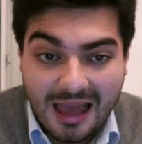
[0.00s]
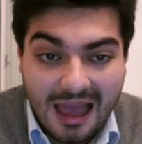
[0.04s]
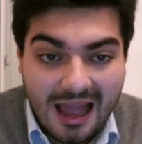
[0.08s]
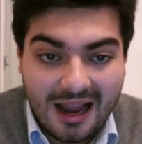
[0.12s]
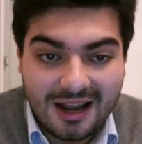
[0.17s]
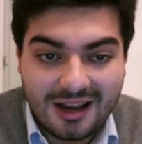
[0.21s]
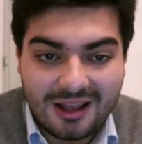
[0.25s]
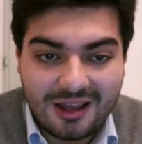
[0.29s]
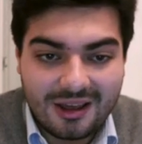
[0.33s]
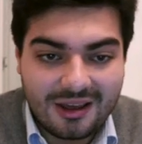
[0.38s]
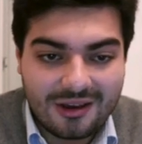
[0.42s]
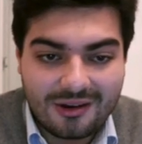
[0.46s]

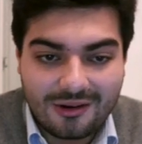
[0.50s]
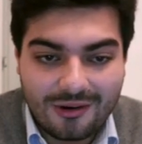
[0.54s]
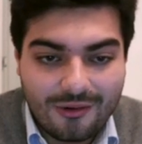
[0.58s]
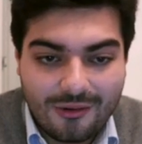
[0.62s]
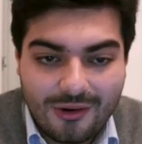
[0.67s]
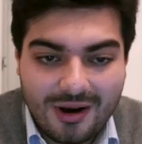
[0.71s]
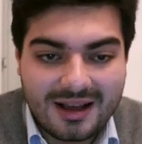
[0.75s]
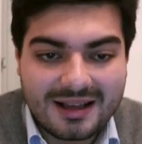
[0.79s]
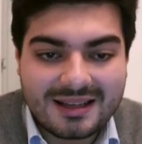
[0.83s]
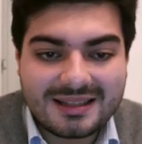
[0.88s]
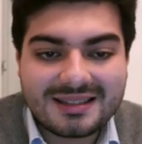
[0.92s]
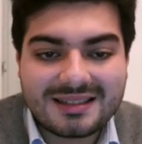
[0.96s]
any
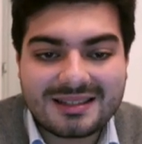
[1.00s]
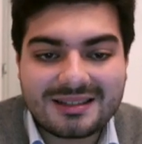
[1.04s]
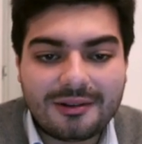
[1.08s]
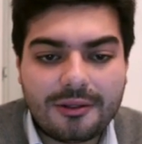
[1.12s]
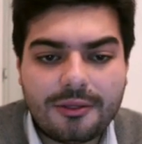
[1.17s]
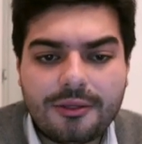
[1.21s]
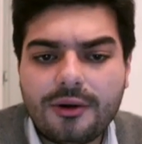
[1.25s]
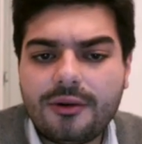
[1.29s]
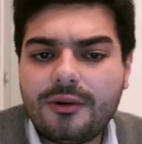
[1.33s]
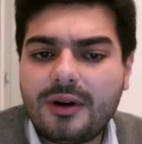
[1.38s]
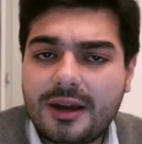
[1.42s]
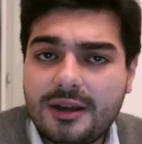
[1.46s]
OS,
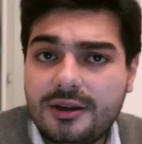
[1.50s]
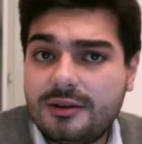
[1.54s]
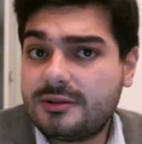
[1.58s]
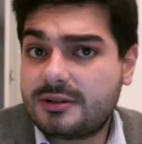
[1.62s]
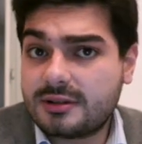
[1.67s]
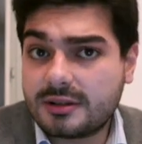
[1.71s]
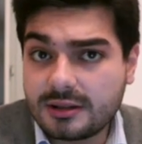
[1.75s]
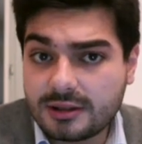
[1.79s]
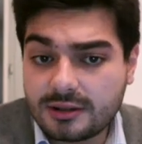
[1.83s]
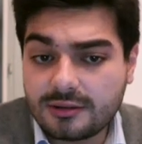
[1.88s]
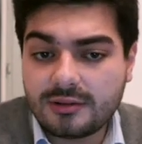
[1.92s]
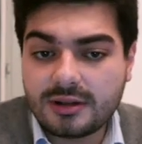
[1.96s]
although I
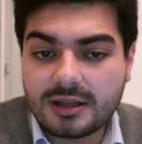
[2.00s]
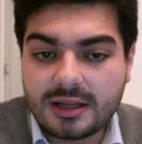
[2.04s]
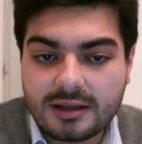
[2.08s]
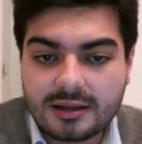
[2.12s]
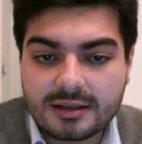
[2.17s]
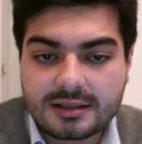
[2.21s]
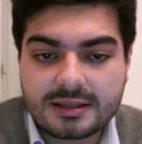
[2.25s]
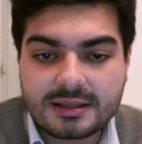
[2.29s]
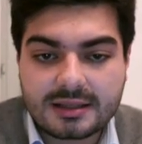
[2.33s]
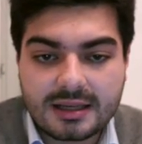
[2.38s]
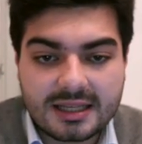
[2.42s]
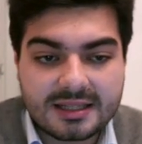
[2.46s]
use GNU
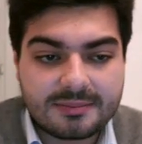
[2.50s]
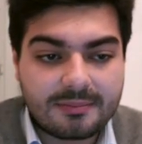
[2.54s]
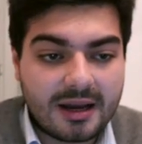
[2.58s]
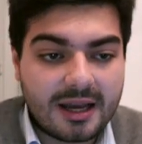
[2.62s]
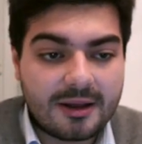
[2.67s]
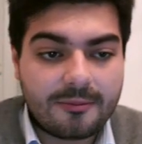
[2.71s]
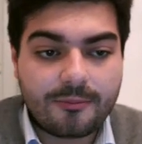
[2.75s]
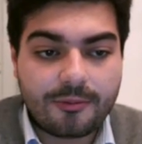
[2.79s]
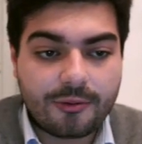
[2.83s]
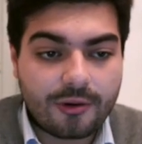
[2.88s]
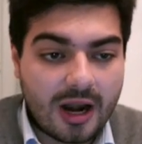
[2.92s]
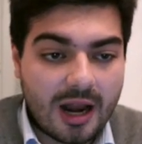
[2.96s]
Linux as
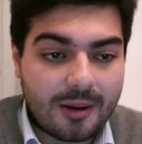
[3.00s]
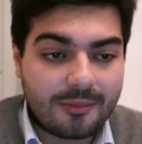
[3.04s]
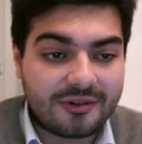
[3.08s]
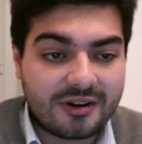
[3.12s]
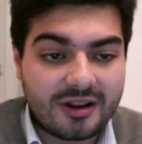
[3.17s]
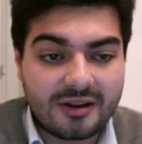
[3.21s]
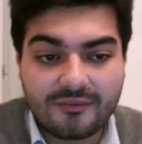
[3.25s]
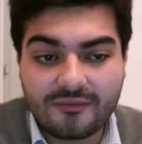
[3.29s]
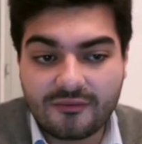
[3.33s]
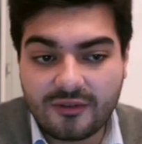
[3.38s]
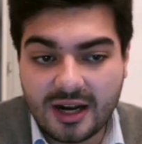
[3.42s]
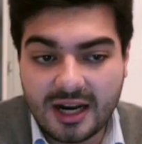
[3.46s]
my
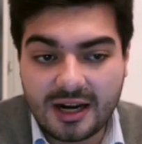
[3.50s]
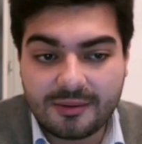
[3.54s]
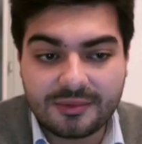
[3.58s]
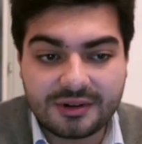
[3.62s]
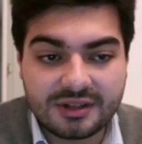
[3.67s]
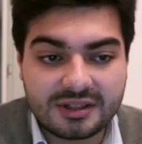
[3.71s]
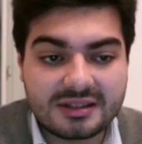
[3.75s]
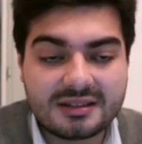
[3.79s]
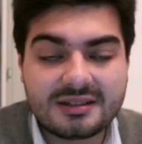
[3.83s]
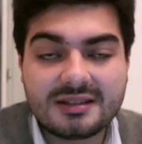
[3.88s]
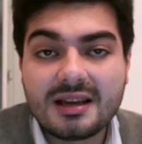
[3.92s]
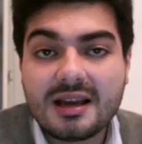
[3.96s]
primary
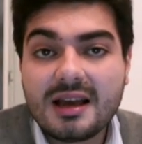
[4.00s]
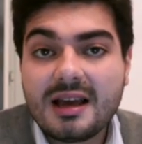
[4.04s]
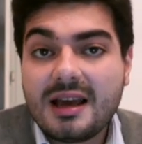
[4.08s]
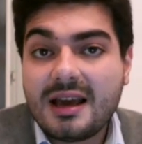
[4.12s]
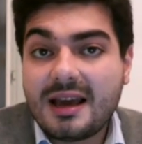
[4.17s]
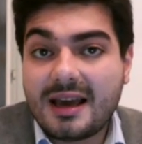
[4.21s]
environment,